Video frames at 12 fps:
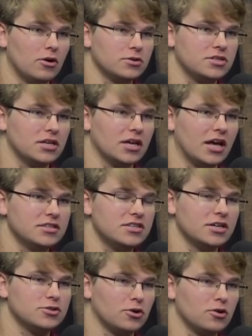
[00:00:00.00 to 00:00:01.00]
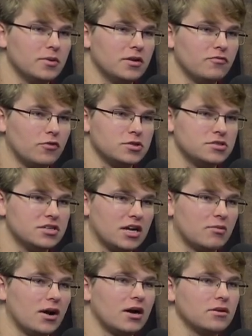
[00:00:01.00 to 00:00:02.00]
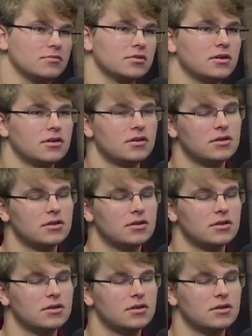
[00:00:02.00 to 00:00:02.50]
hosting an N C double A tournament first and second round. Well, you